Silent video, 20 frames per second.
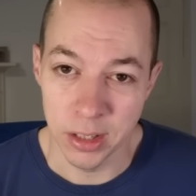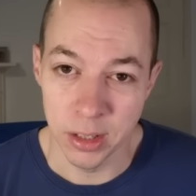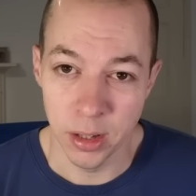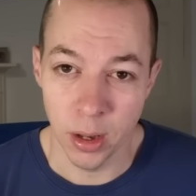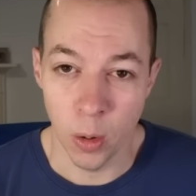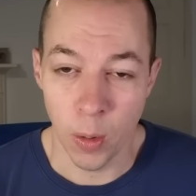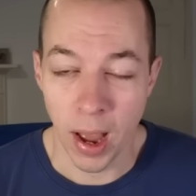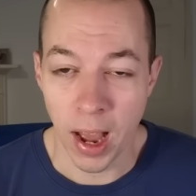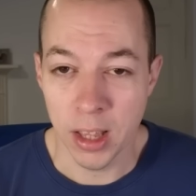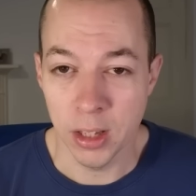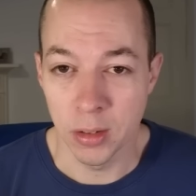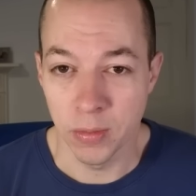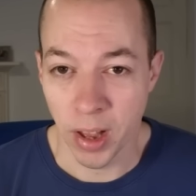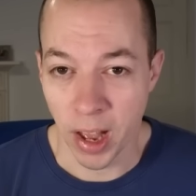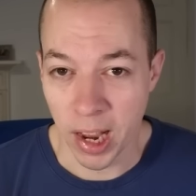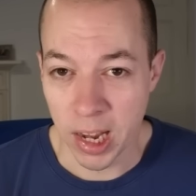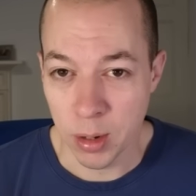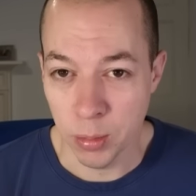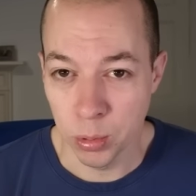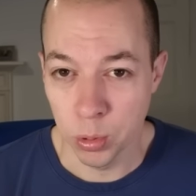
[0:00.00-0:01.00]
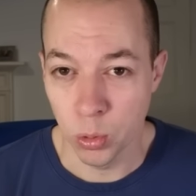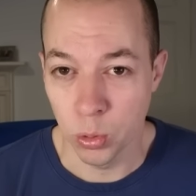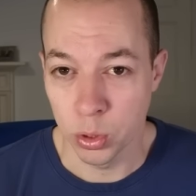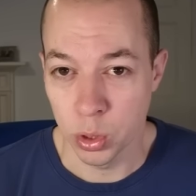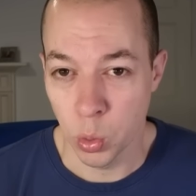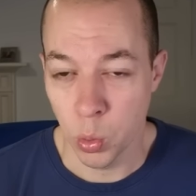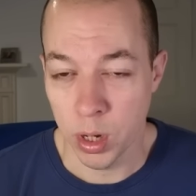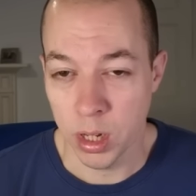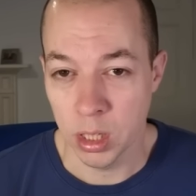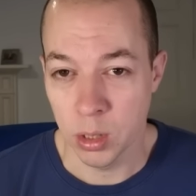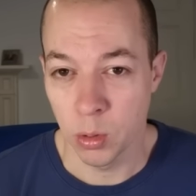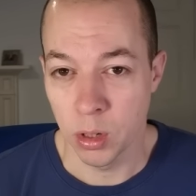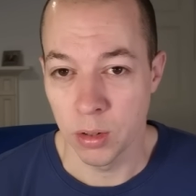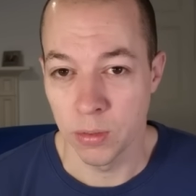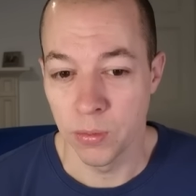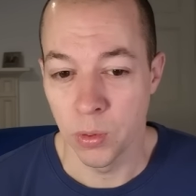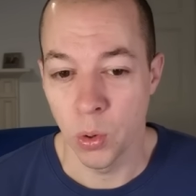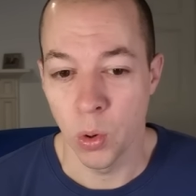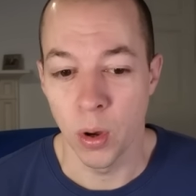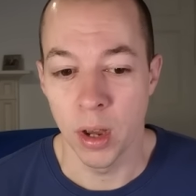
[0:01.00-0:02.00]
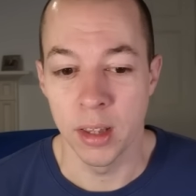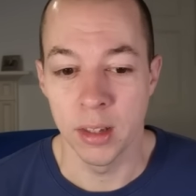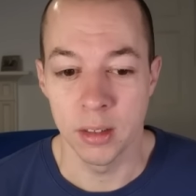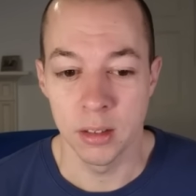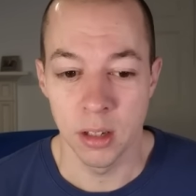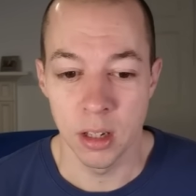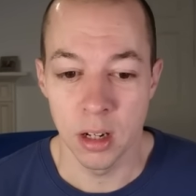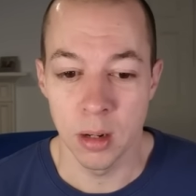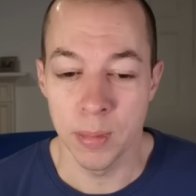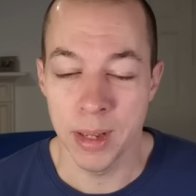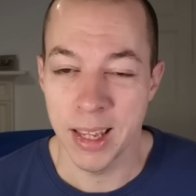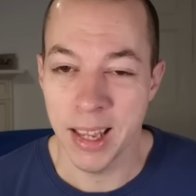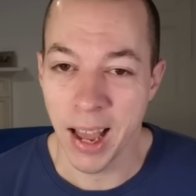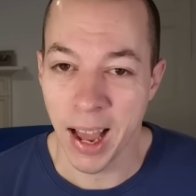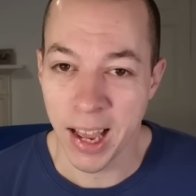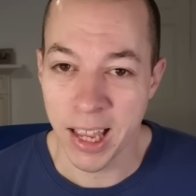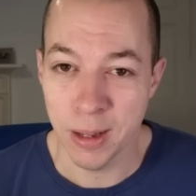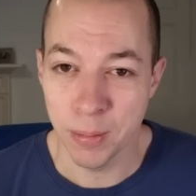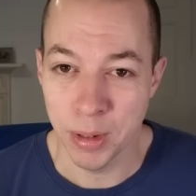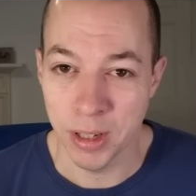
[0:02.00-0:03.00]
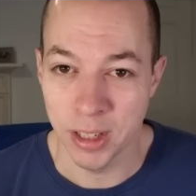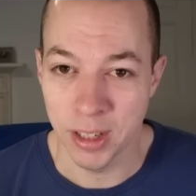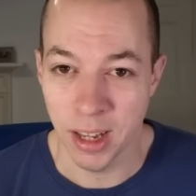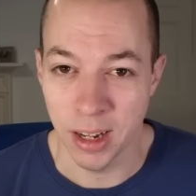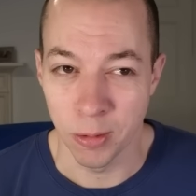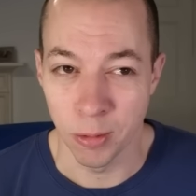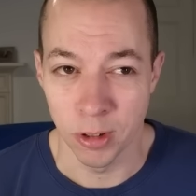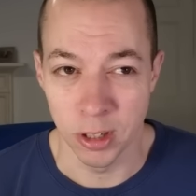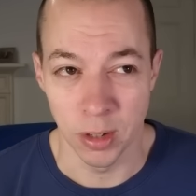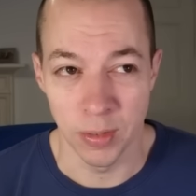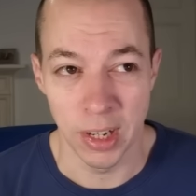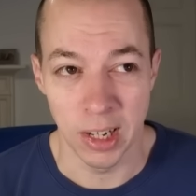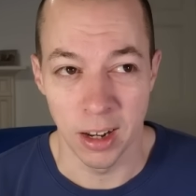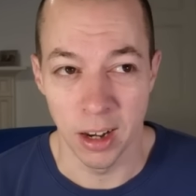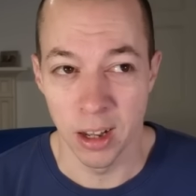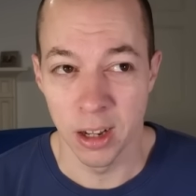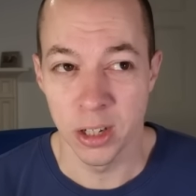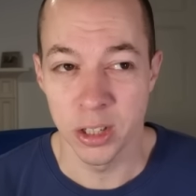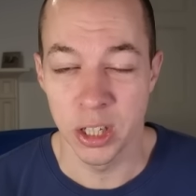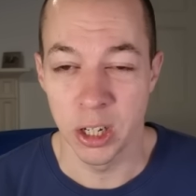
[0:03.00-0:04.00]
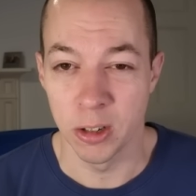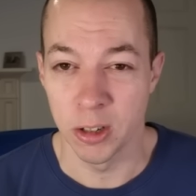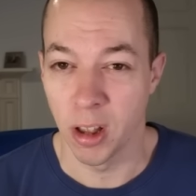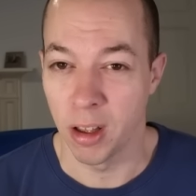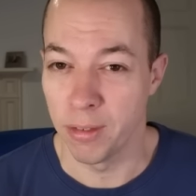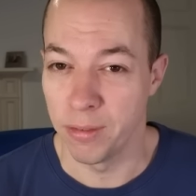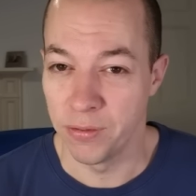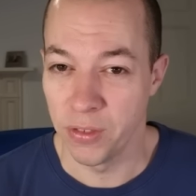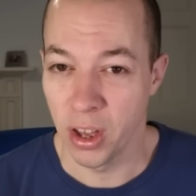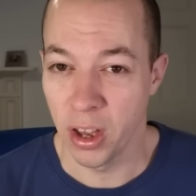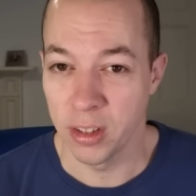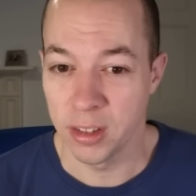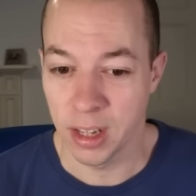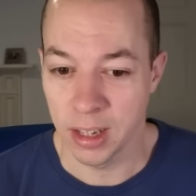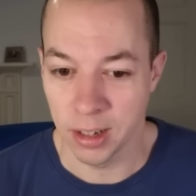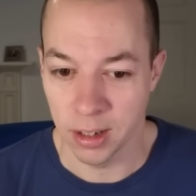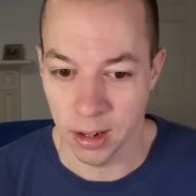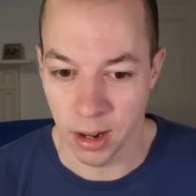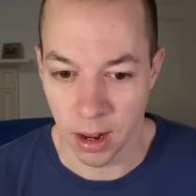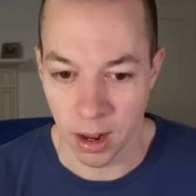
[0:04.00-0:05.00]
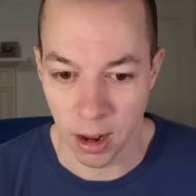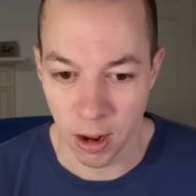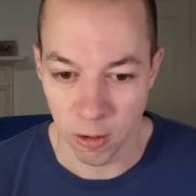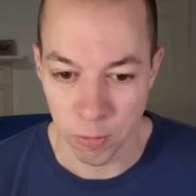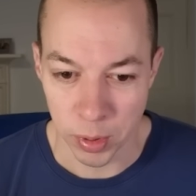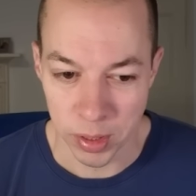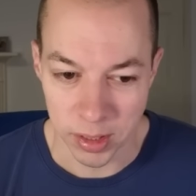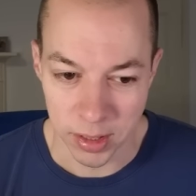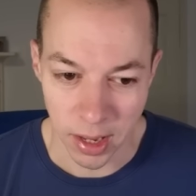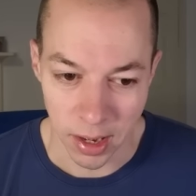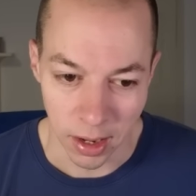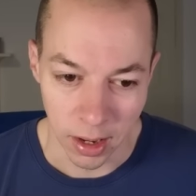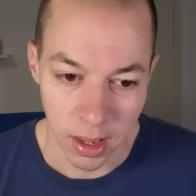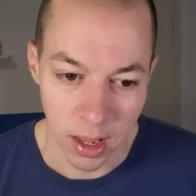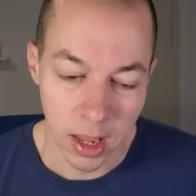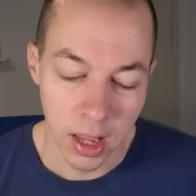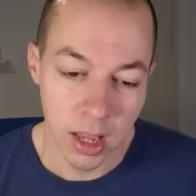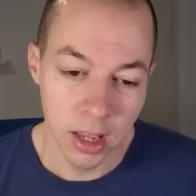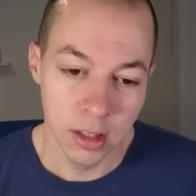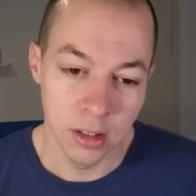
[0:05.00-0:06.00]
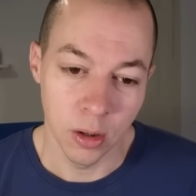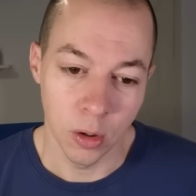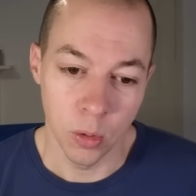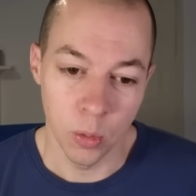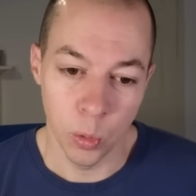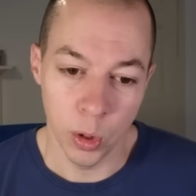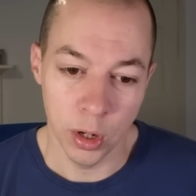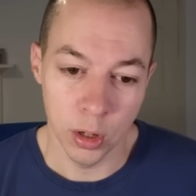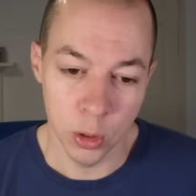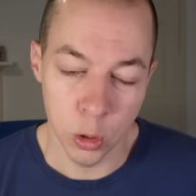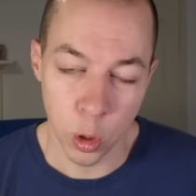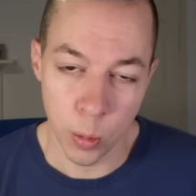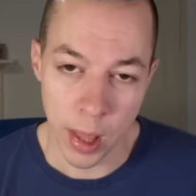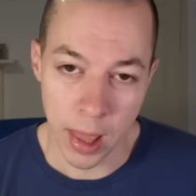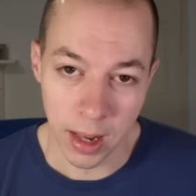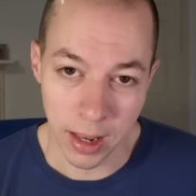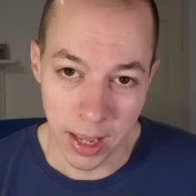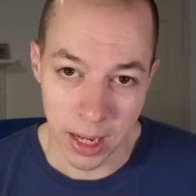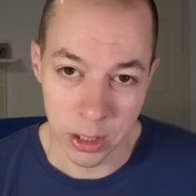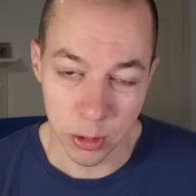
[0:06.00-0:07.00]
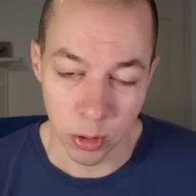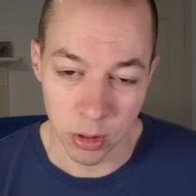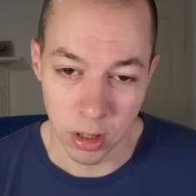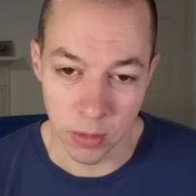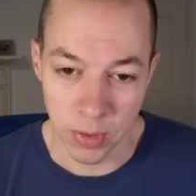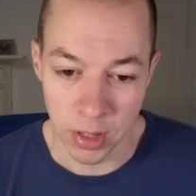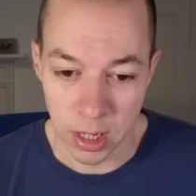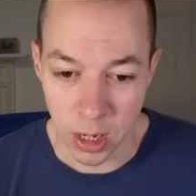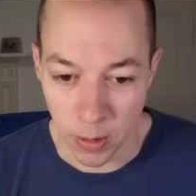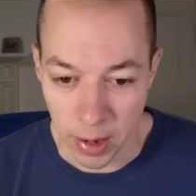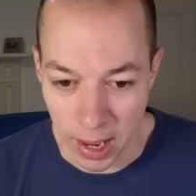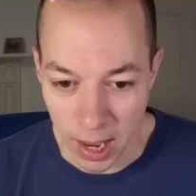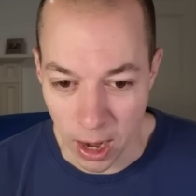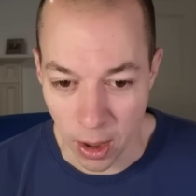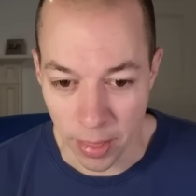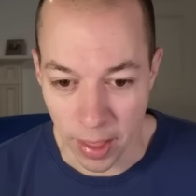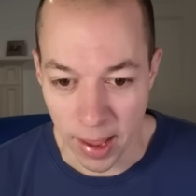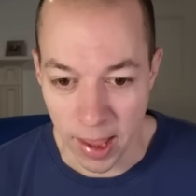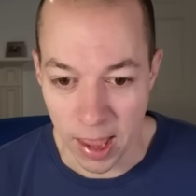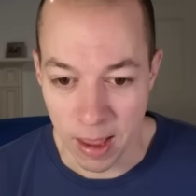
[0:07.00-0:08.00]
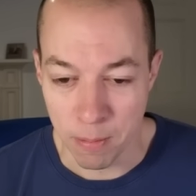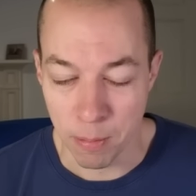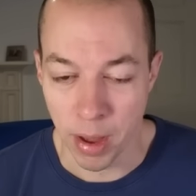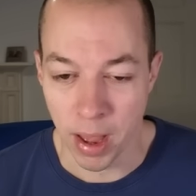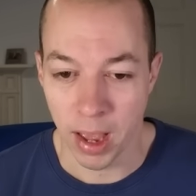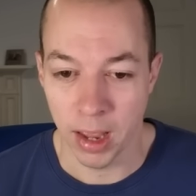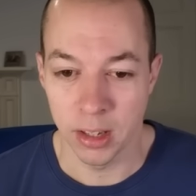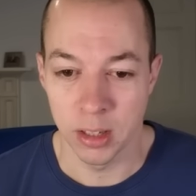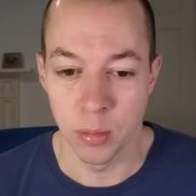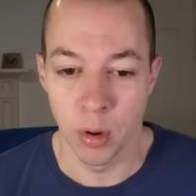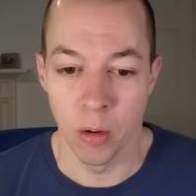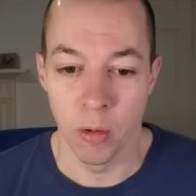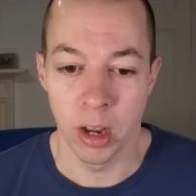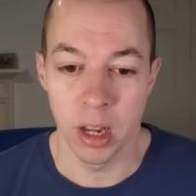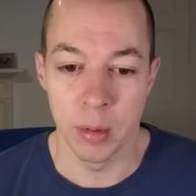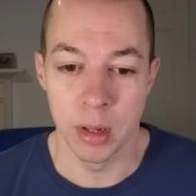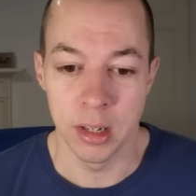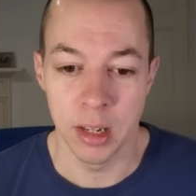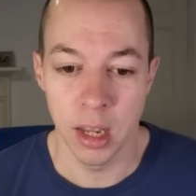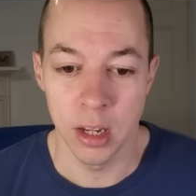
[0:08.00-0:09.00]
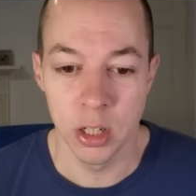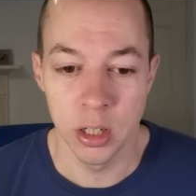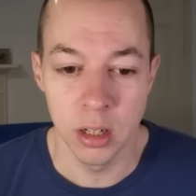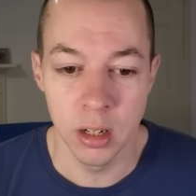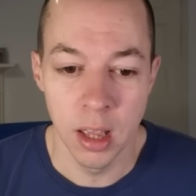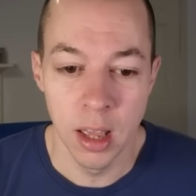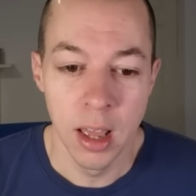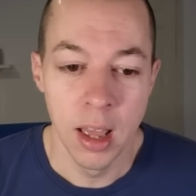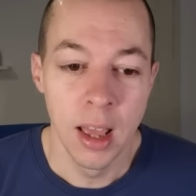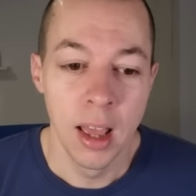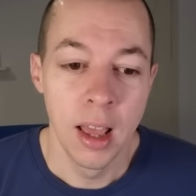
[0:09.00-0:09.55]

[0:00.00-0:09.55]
So as of April 2024, it's going to be 8%, whereas I think last year it was like 13.5%. So we're going to talk about it later on in the video and how that impacts my recommendation.